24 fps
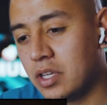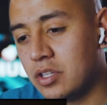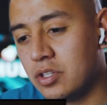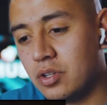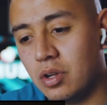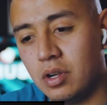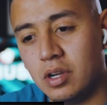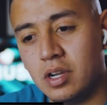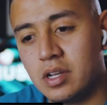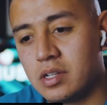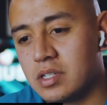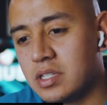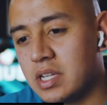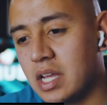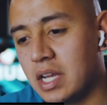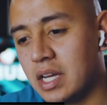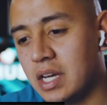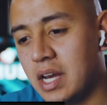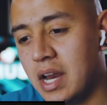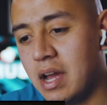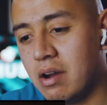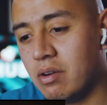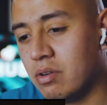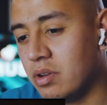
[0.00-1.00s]
So it looks
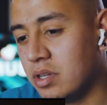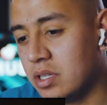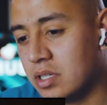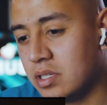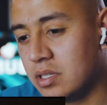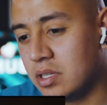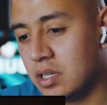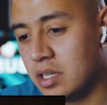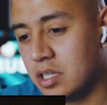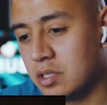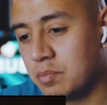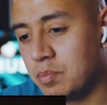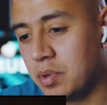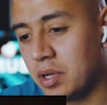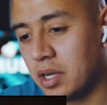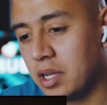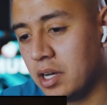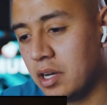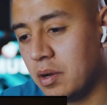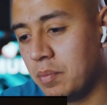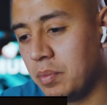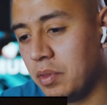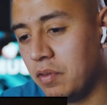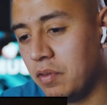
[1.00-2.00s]
like now he's picking up.